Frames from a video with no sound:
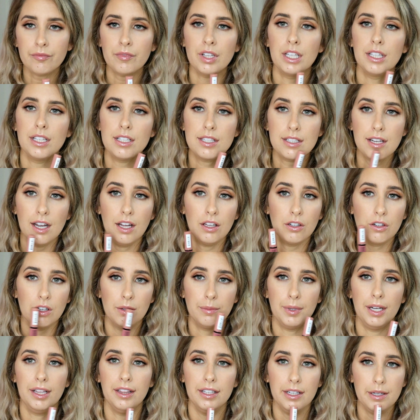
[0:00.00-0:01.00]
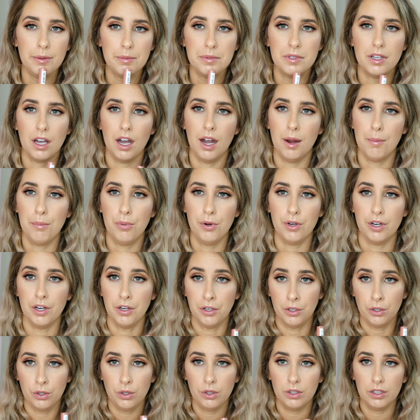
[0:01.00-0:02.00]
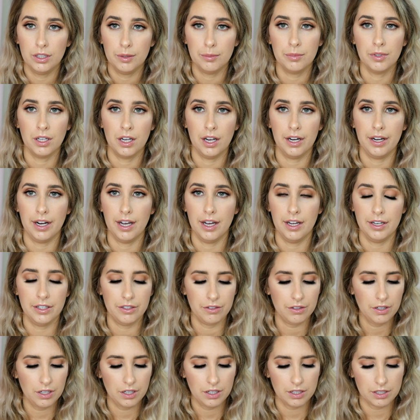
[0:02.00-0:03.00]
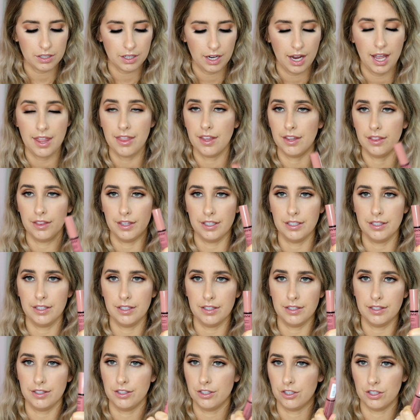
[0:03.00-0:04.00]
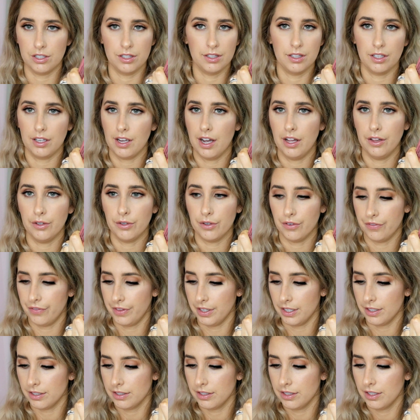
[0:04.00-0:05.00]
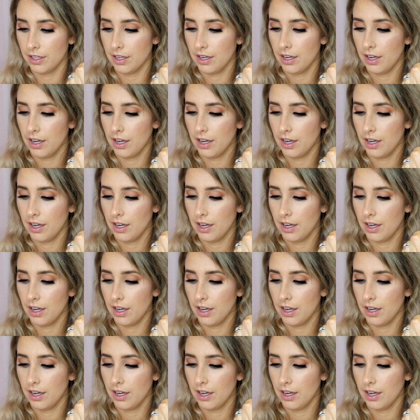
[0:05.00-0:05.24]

this color on my lips, I put a nude lip liner under it, and then this is just the color of this.